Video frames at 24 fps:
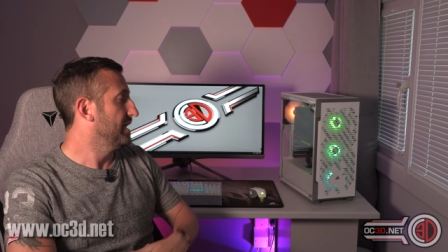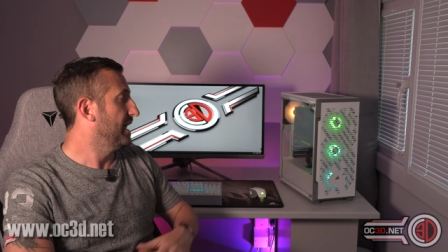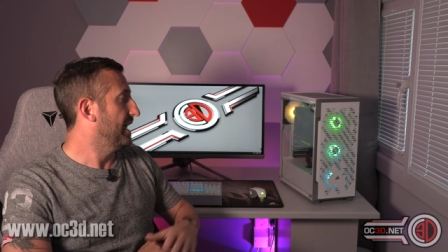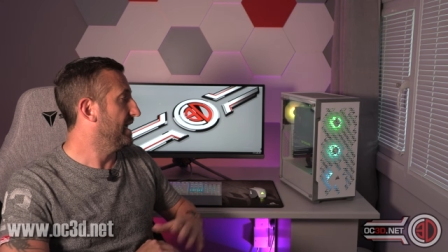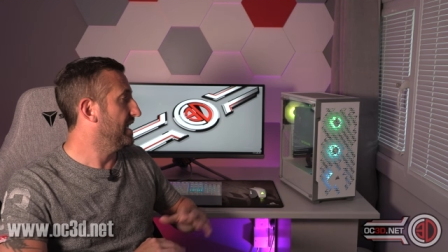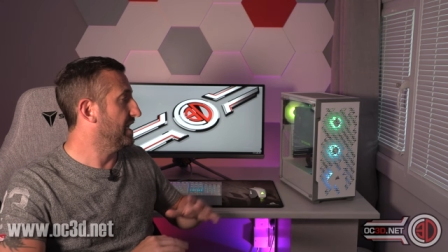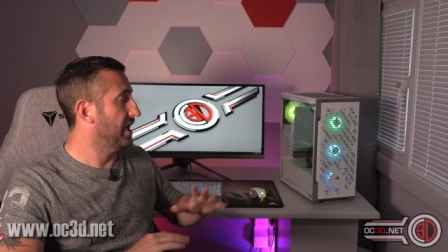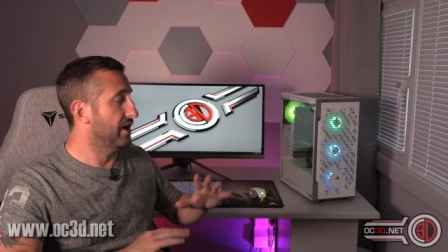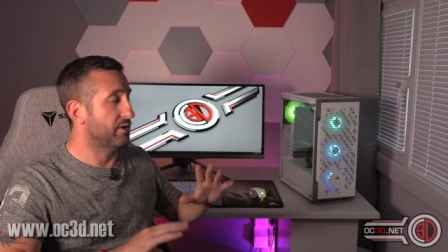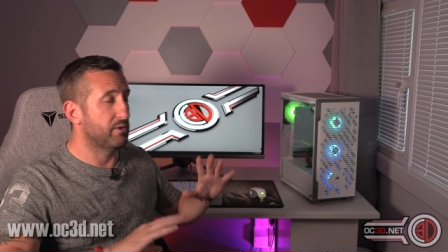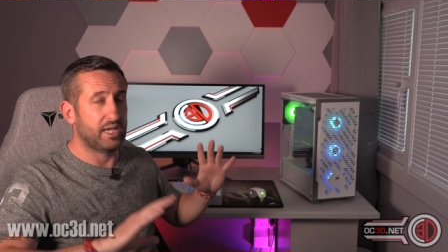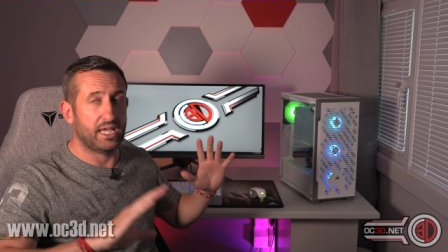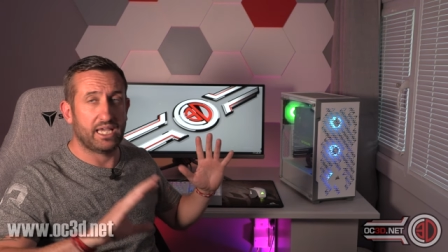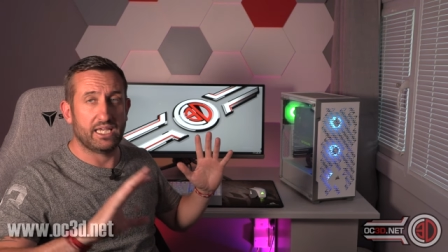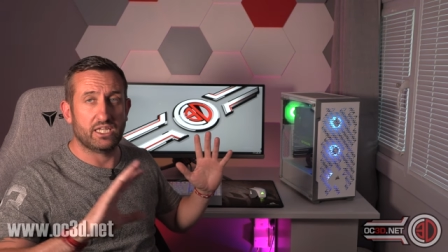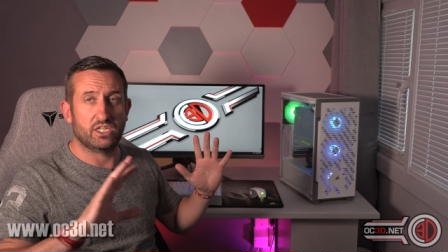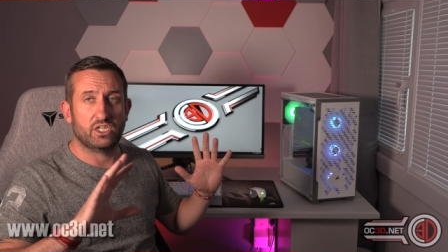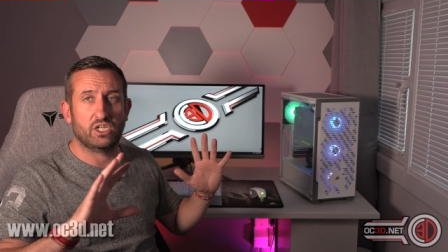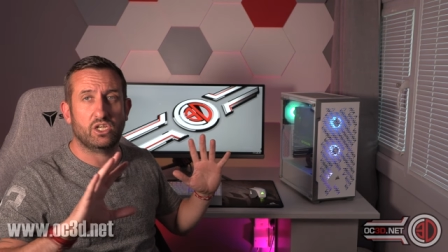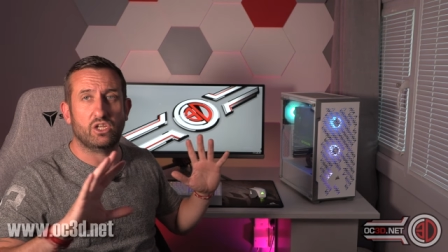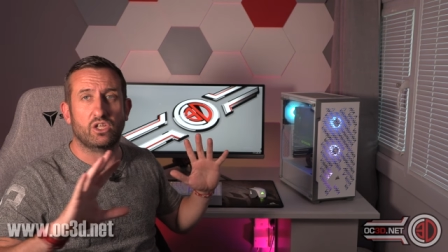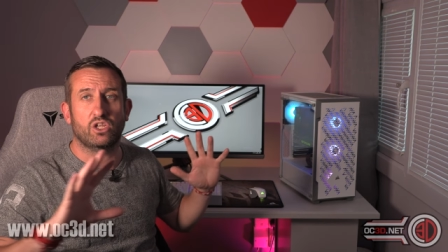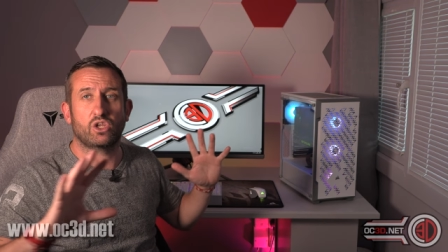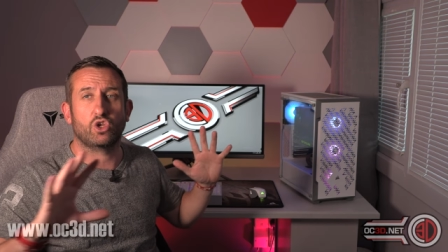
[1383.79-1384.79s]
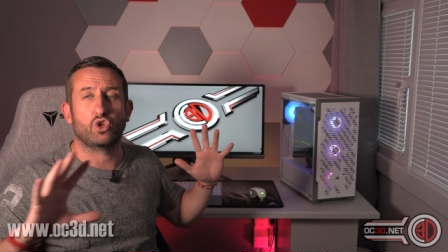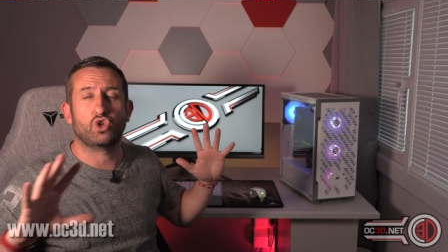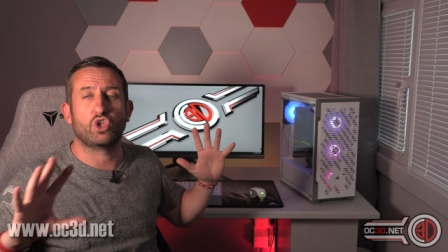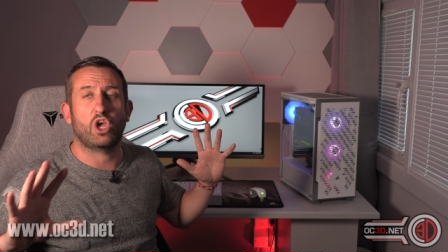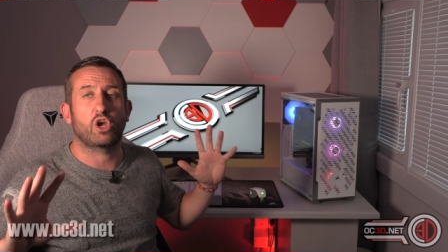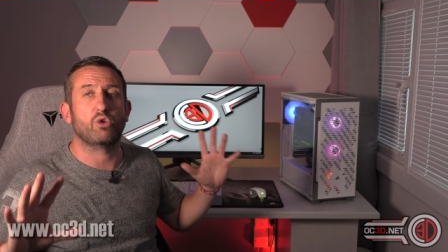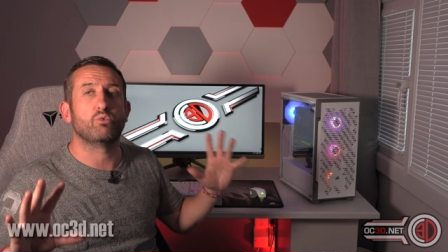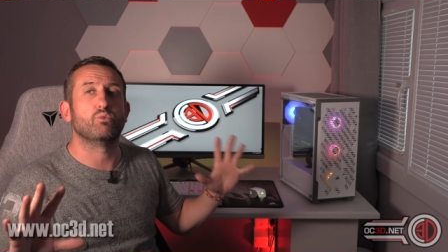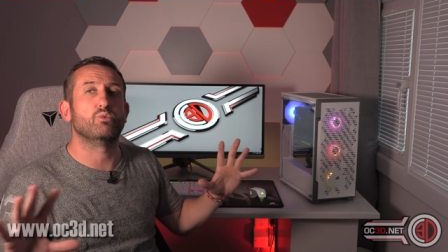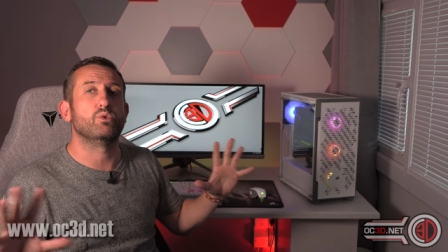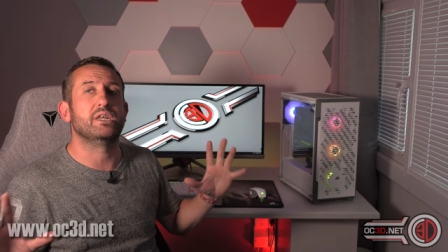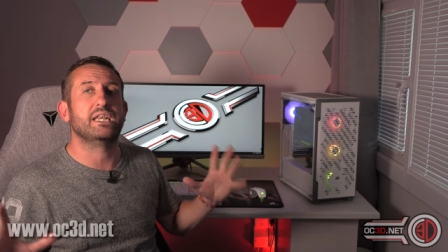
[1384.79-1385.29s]
You know, you
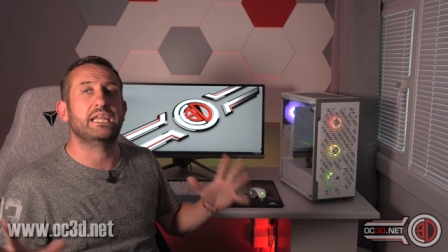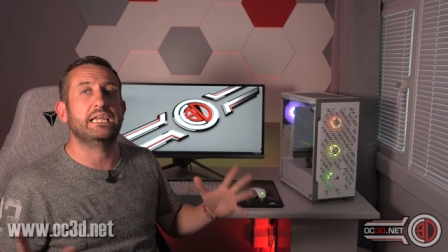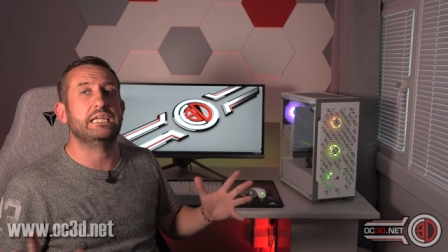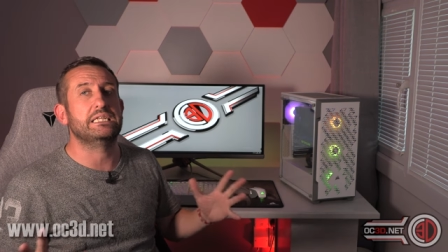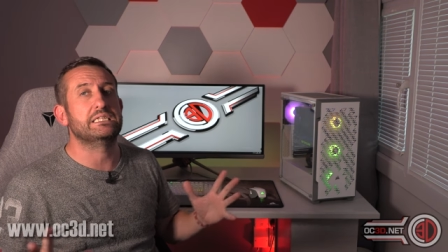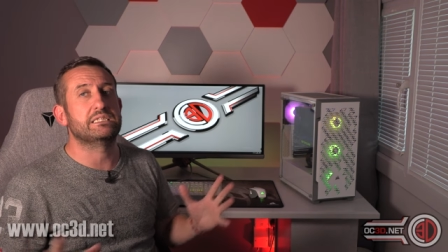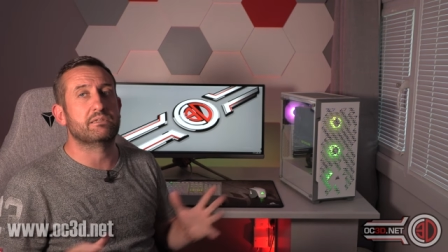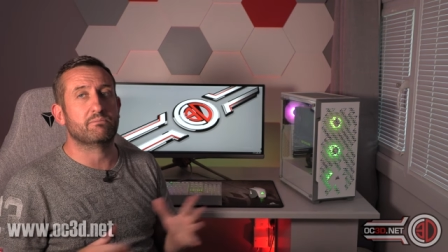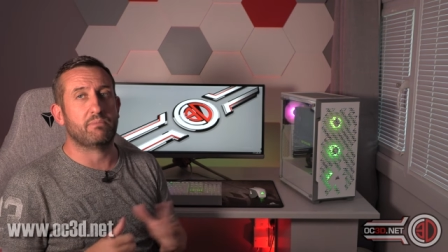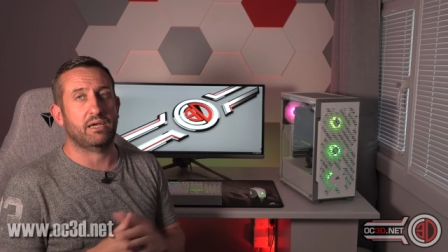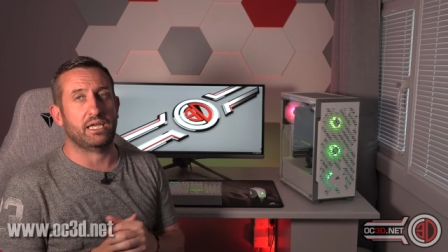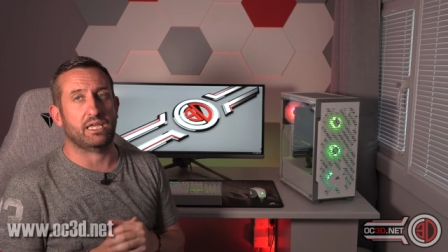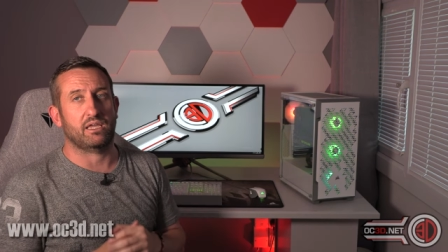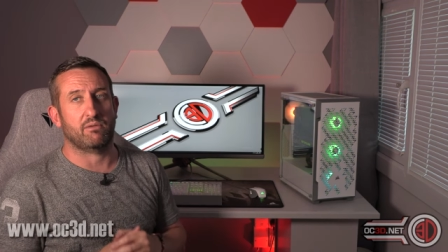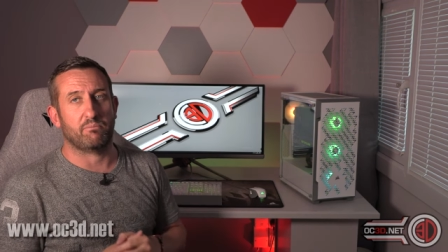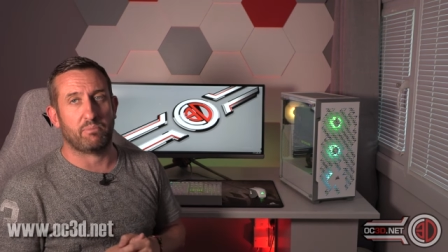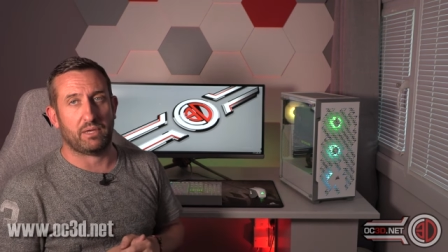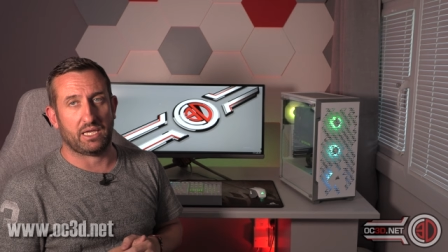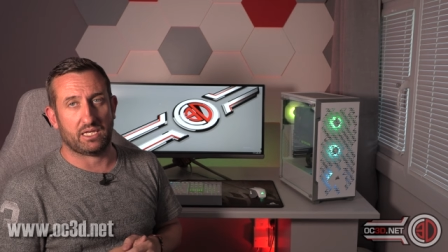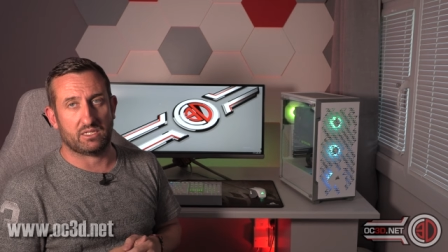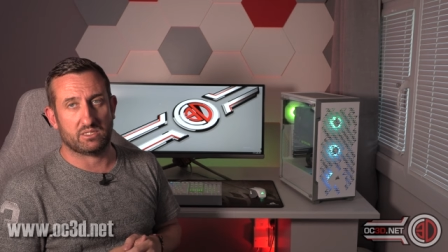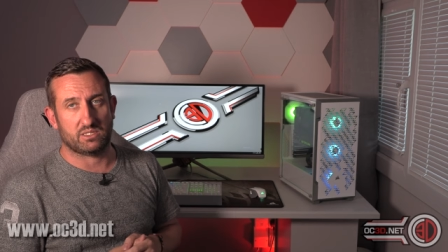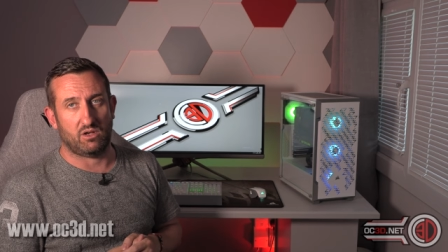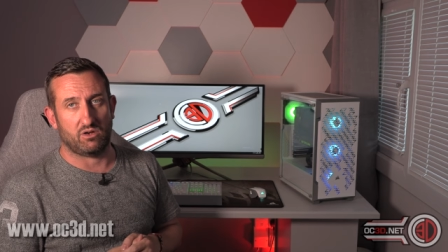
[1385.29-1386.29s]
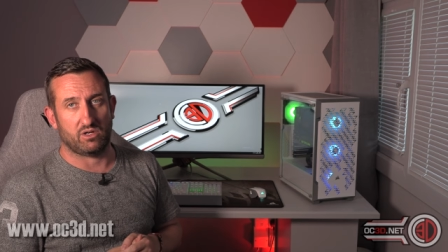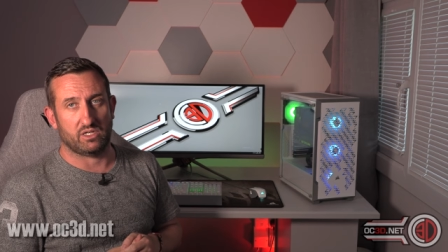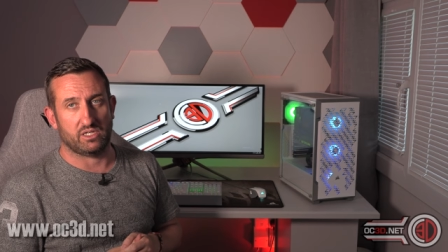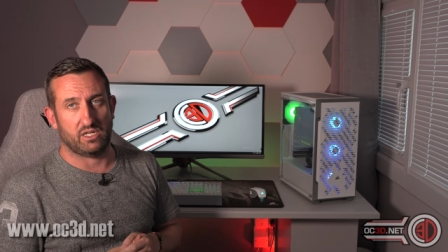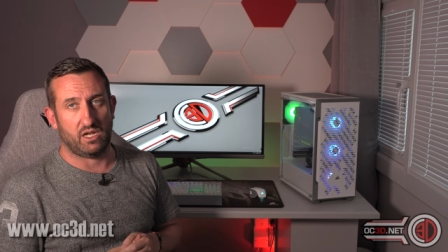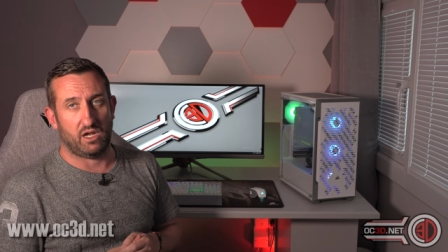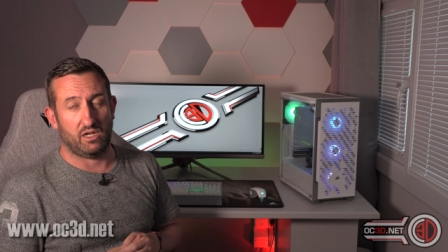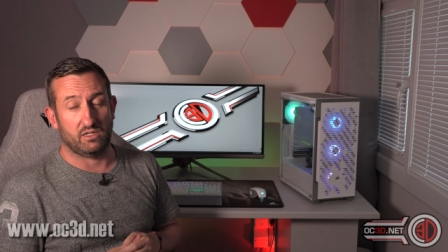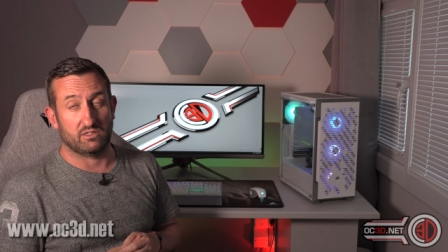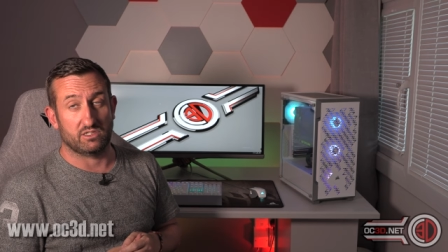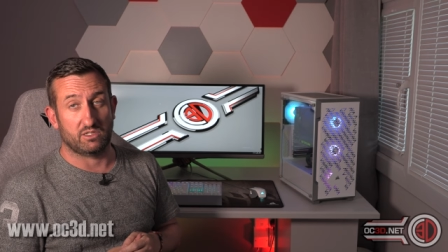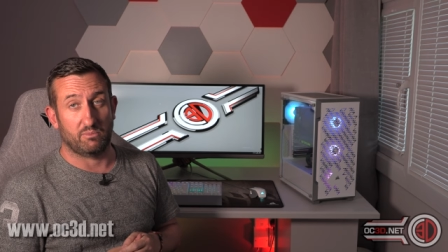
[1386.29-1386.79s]
don't need to make a big song and
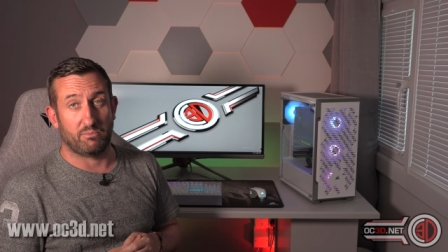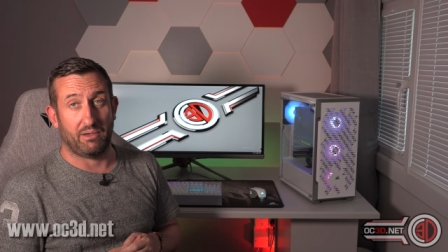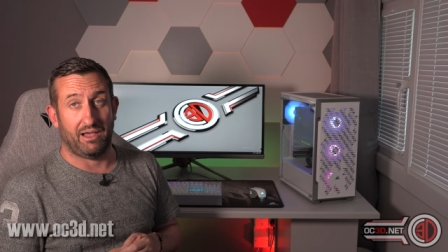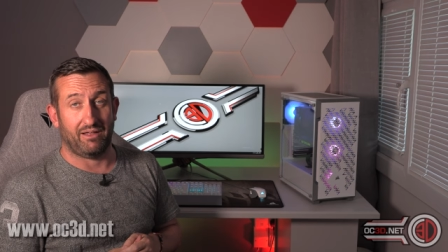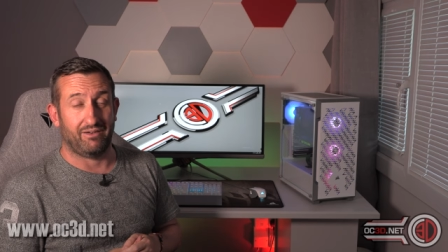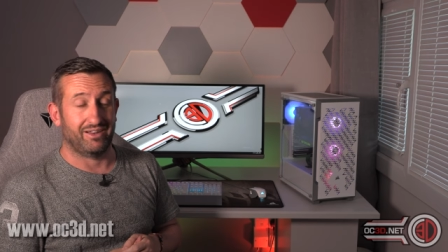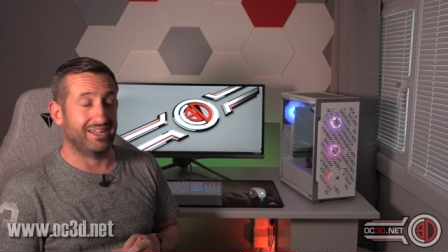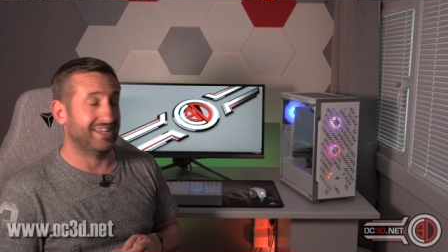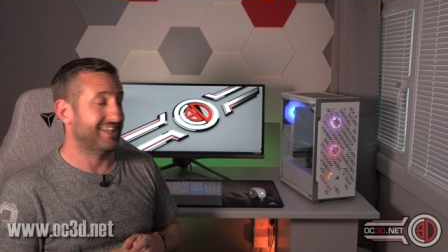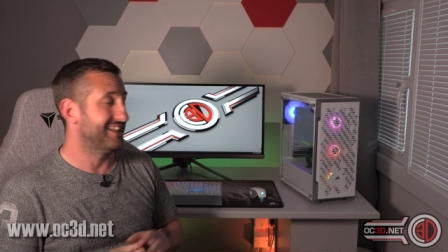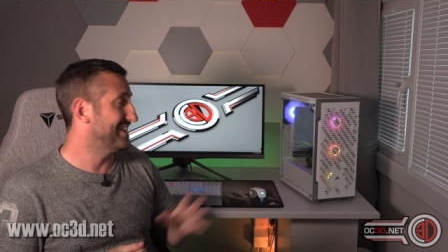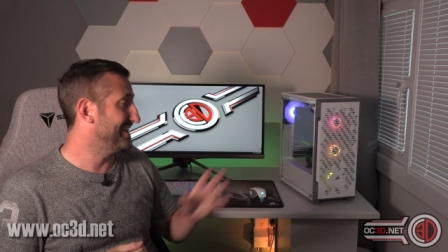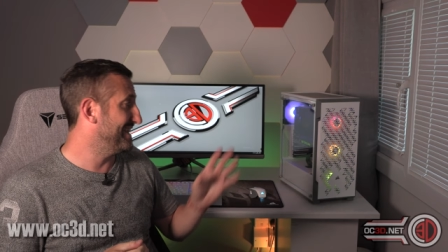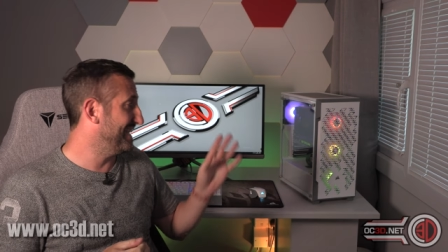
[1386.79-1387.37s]
dance about it.